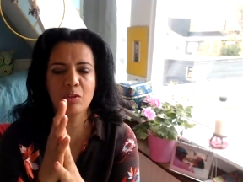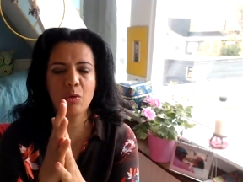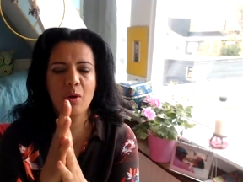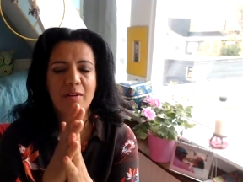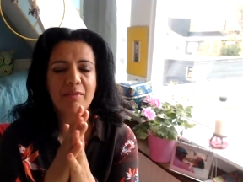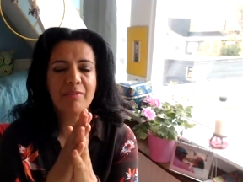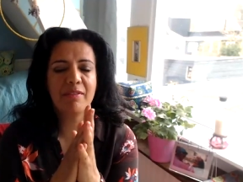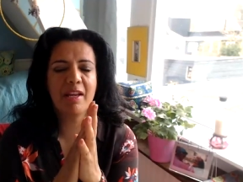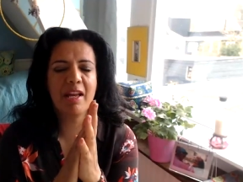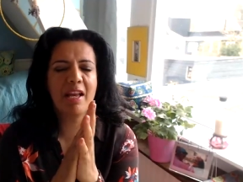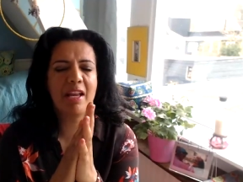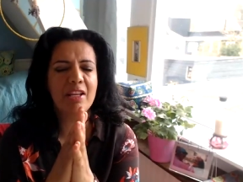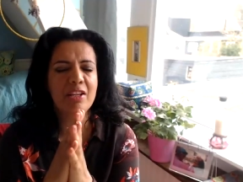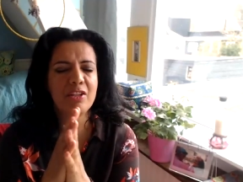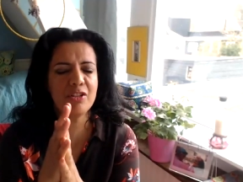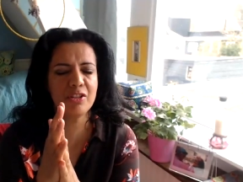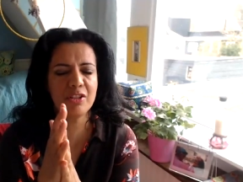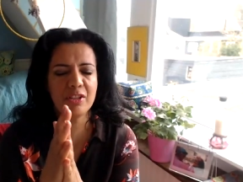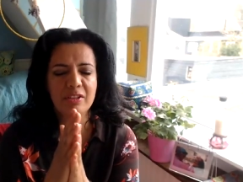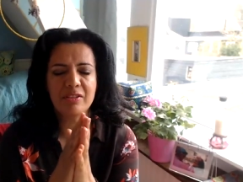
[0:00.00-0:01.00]
you have
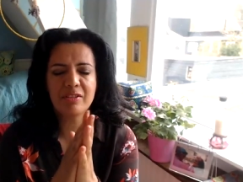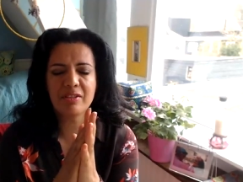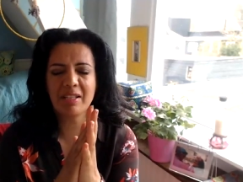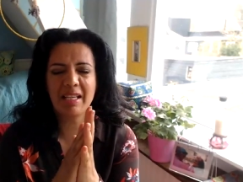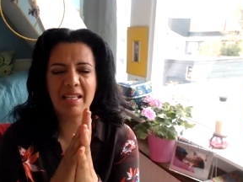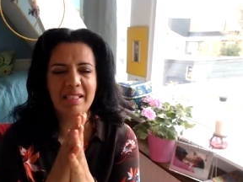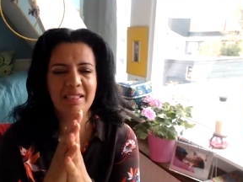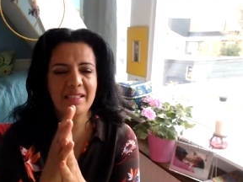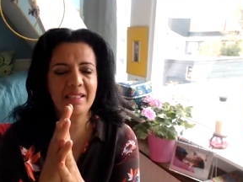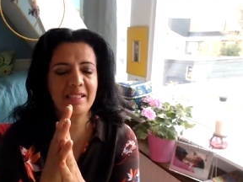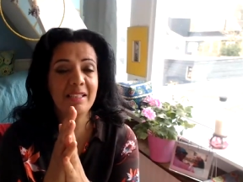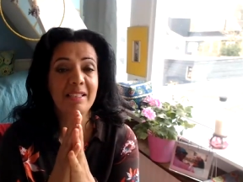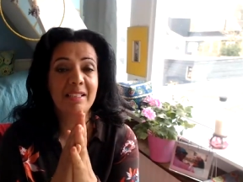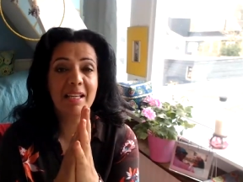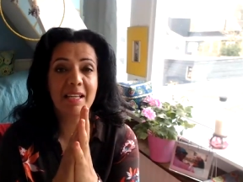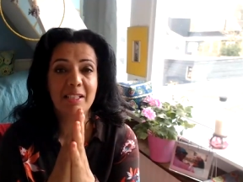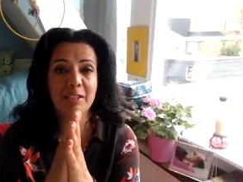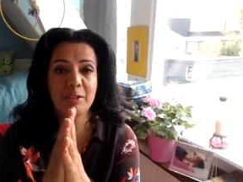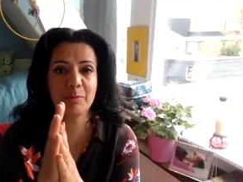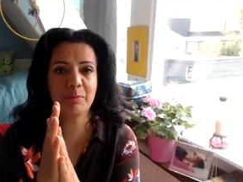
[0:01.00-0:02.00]
ancient and
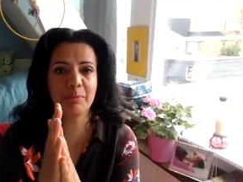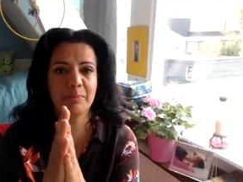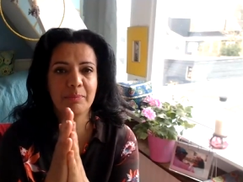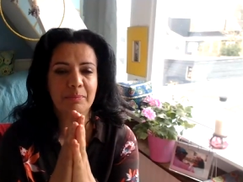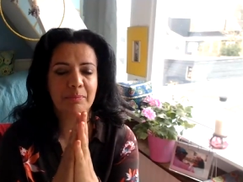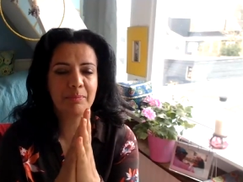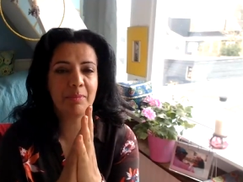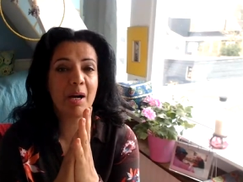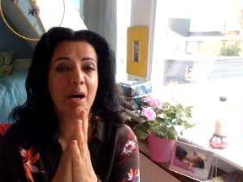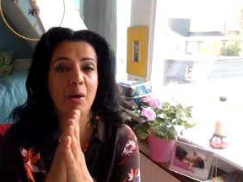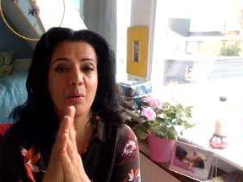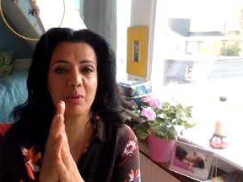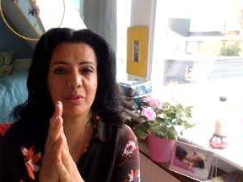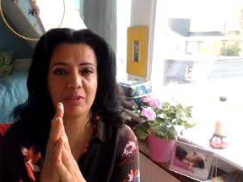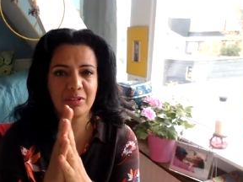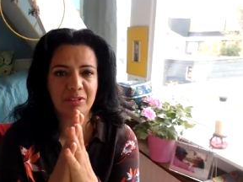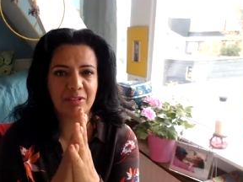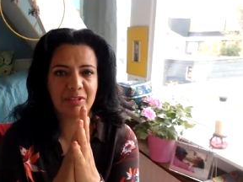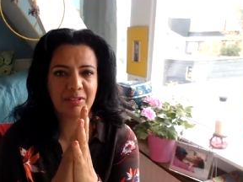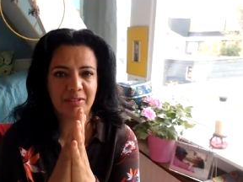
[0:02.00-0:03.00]
innate
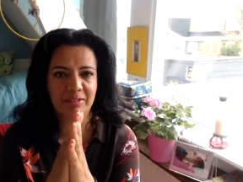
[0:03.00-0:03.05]
power